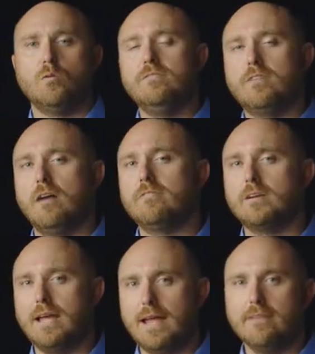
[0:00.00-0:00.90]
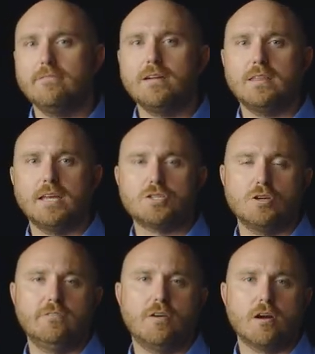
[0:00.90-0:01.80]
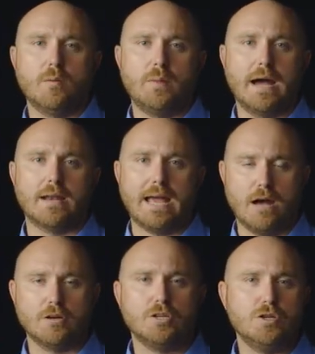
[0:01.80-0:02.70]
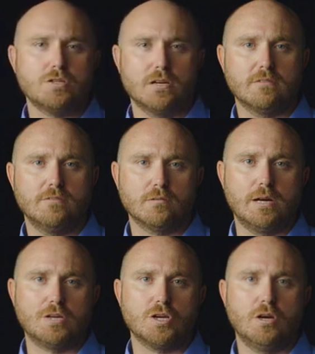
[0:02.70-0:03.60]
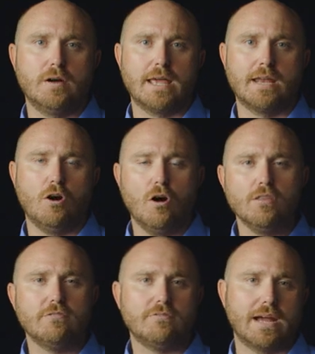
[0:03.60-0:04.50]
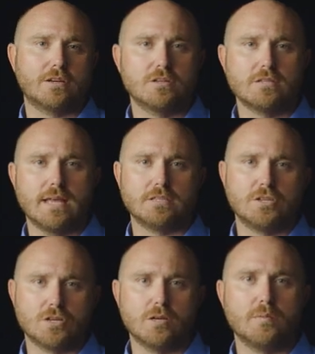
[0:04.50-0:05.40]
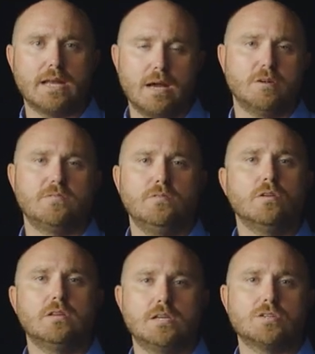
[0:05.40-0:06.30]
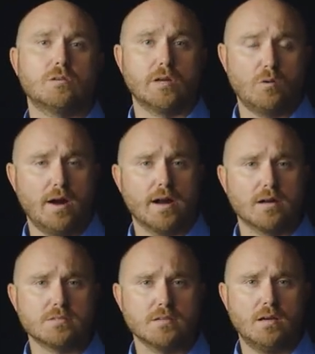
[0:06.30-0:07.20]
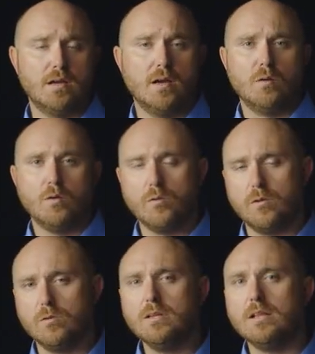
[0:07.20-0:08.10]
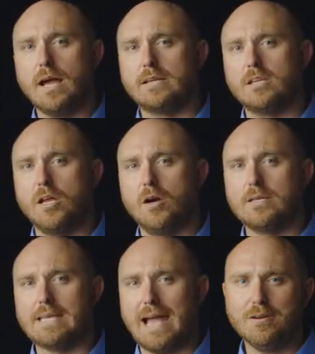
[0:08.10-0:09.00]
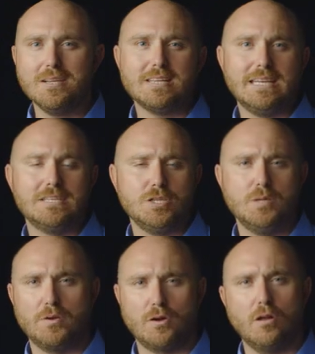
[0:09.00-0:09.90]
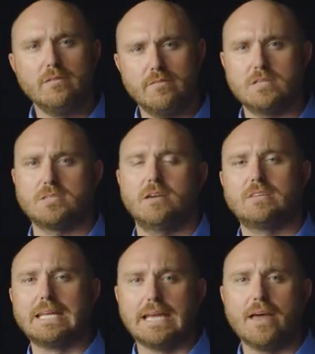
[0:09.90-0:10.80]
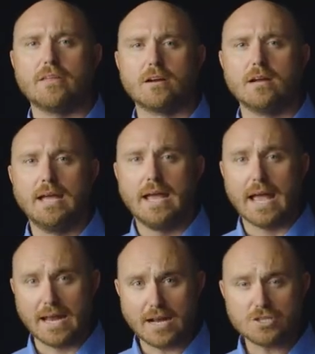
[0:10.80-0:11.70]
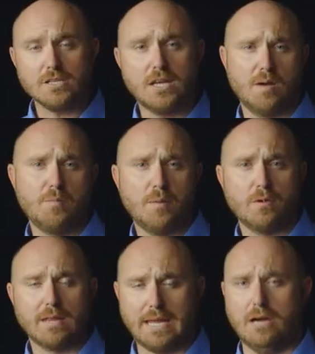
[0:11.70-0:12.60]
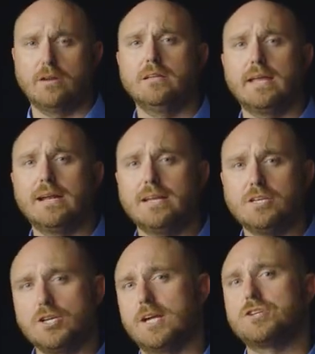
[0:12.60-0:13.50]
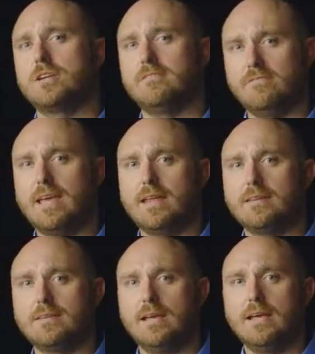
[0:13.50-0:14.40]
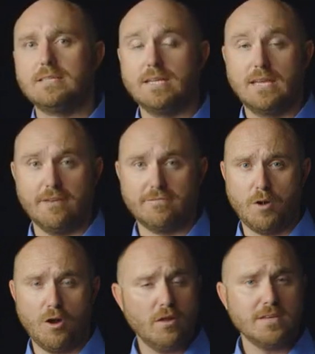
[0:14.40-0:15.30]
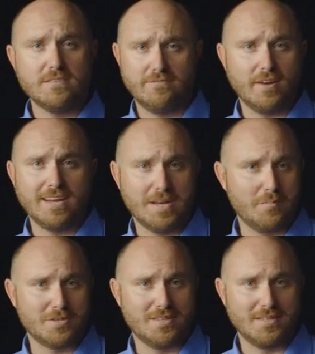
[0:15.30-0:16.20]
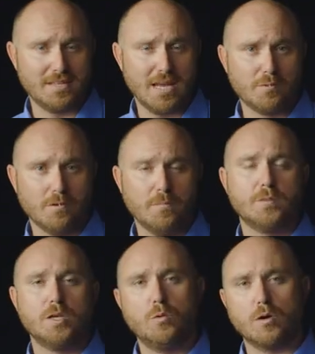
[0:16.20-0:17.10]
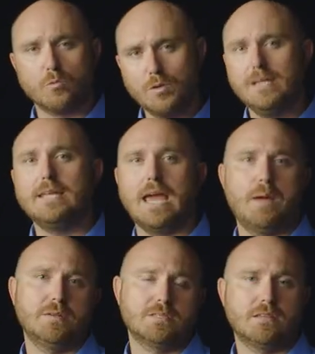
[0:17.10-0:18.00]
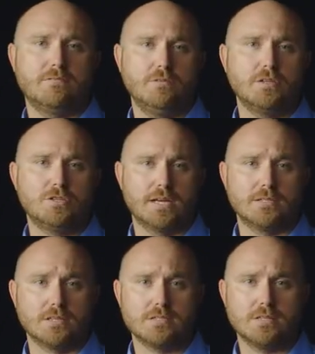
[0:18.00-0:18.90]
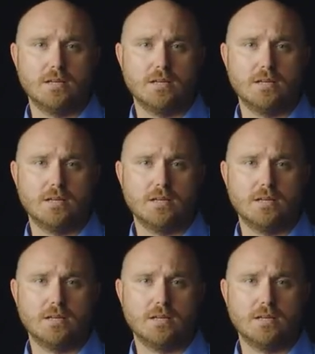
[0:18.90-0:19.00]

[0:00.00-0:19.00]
we've covered everything so far about how to choose an air fuel ratio and all the factors that determine how much fuel the engine requires. What we'd really like to know is how does an ECU put all of this stuff together and actually come up with a calculated injection event to get all these funny numbers in the table to what really happens at the fuel injectors.